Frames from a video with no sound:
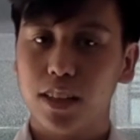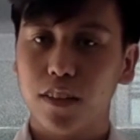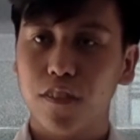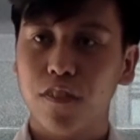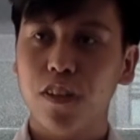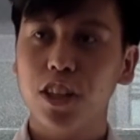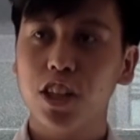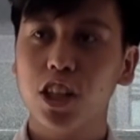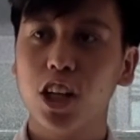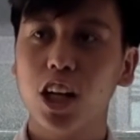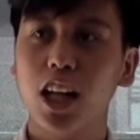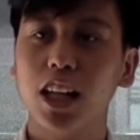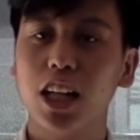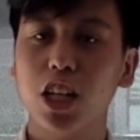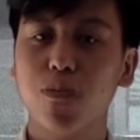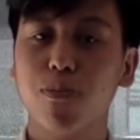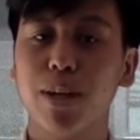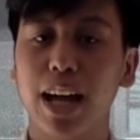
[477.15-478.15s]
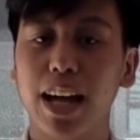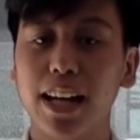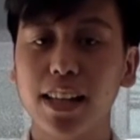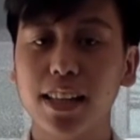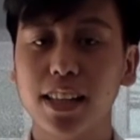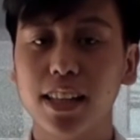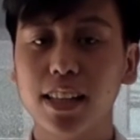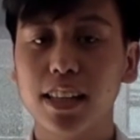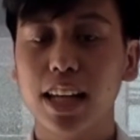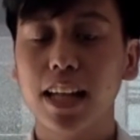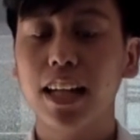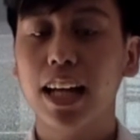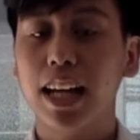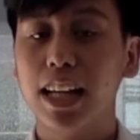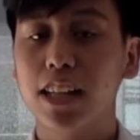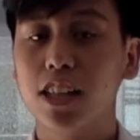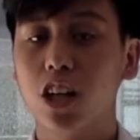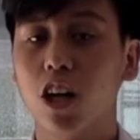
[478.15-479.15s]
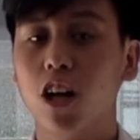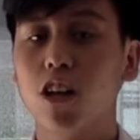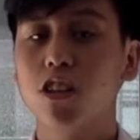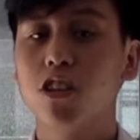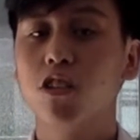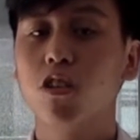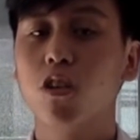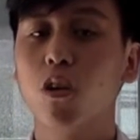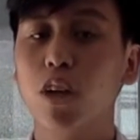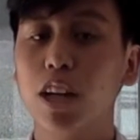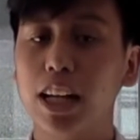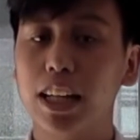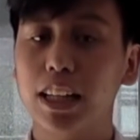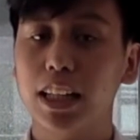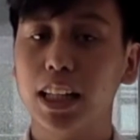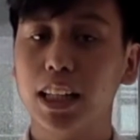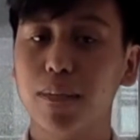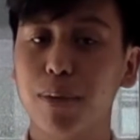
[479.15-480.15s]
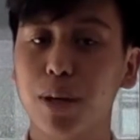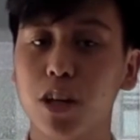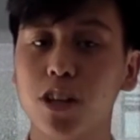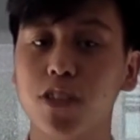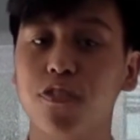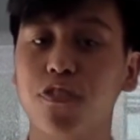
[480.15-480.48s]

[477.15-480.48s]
Visceral leishmaniasis and AIDS are also correlated because